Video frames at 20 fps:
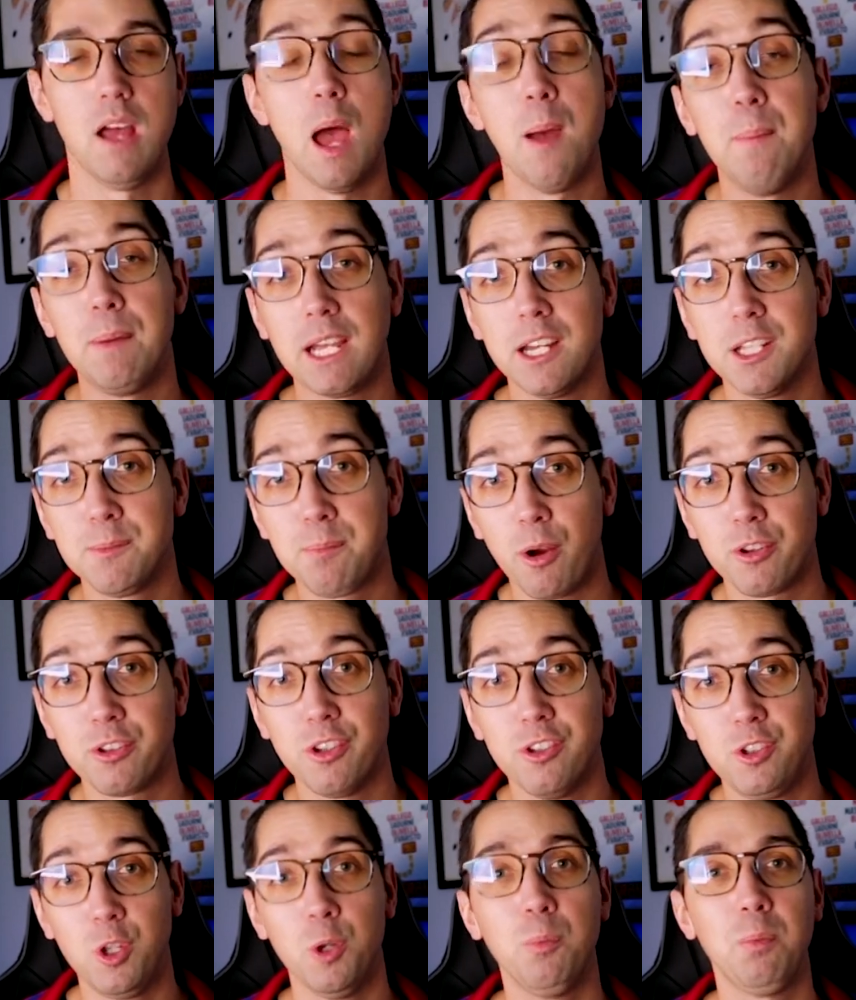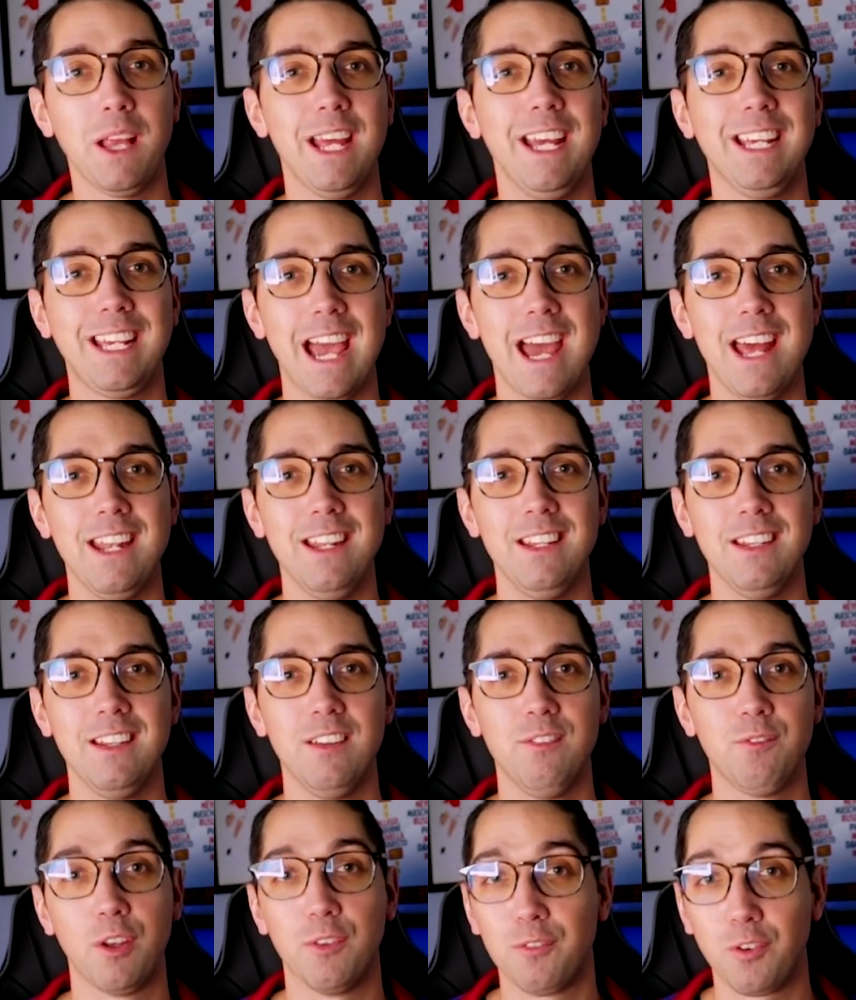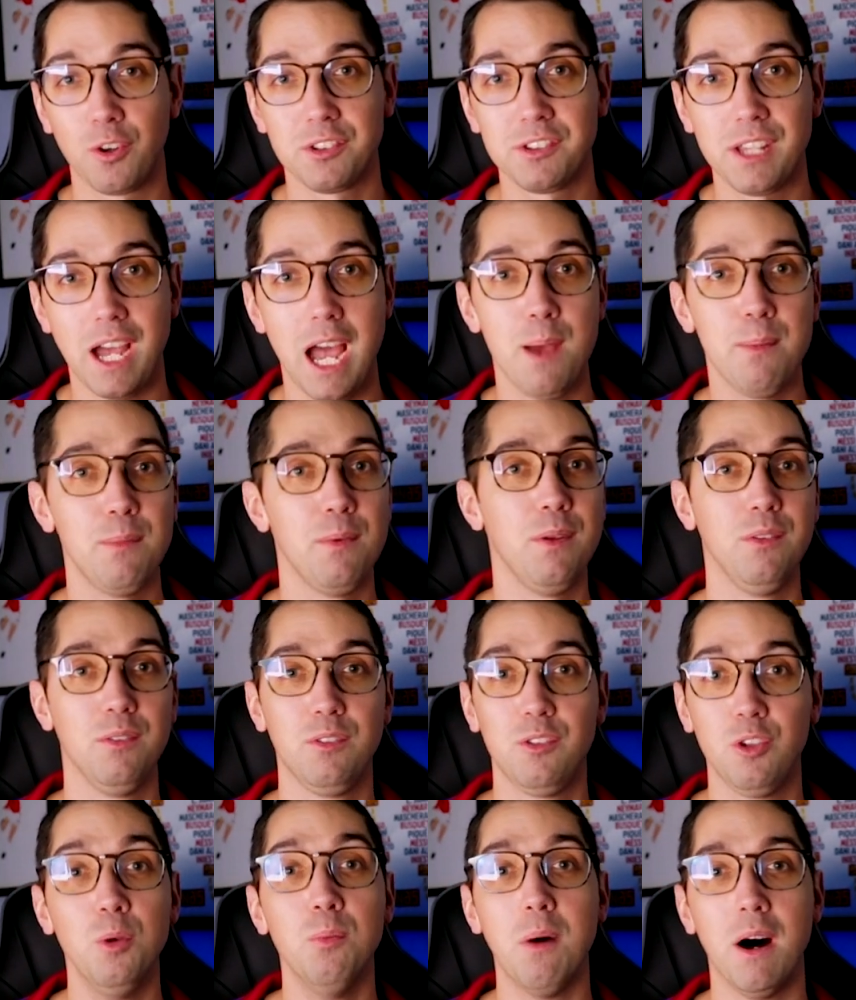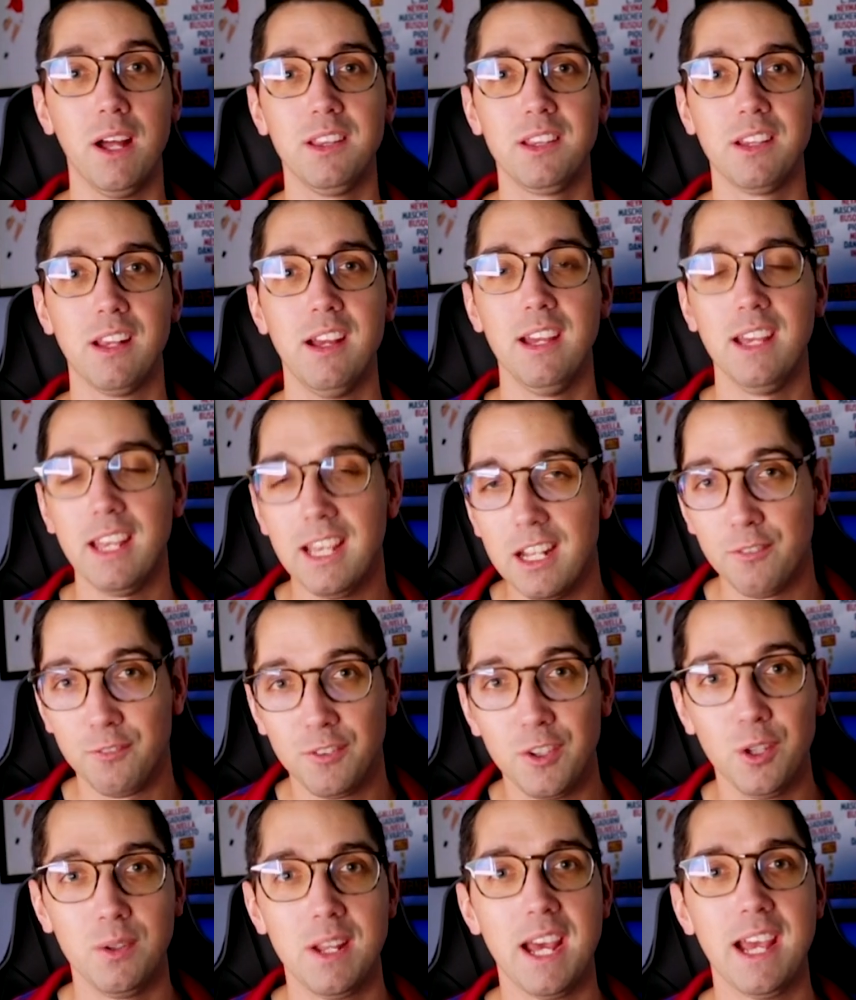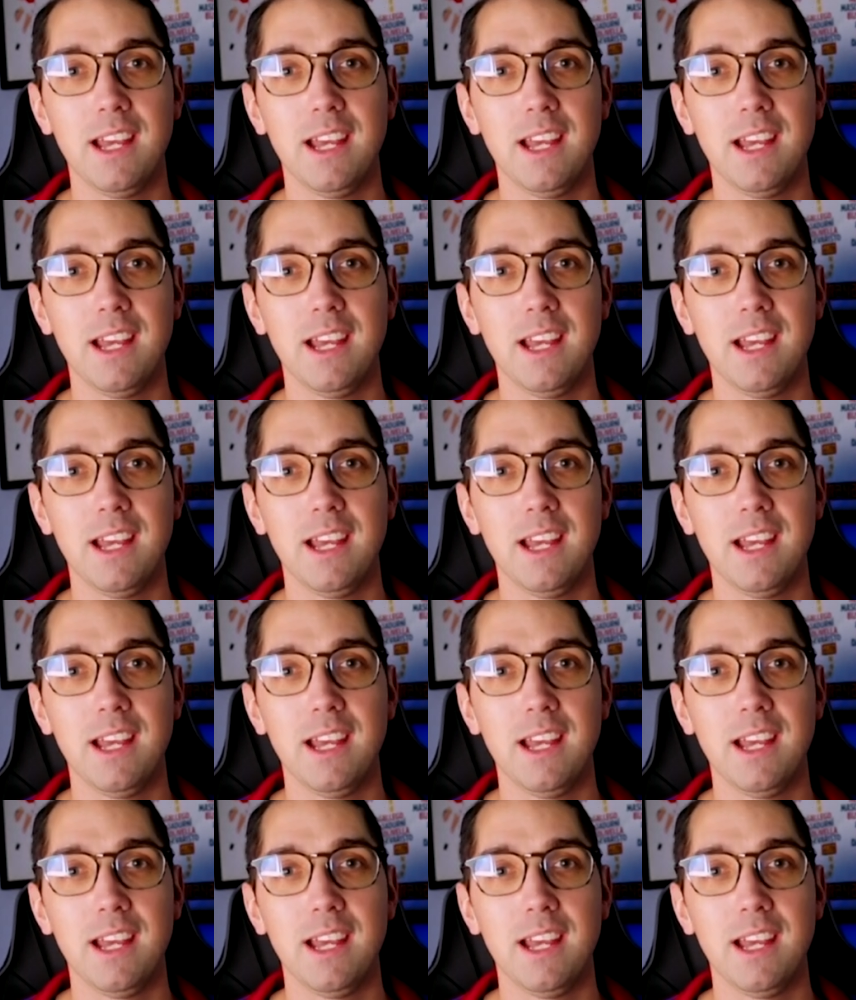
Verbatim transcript: And because Barca do play again for the first time in two months, in a few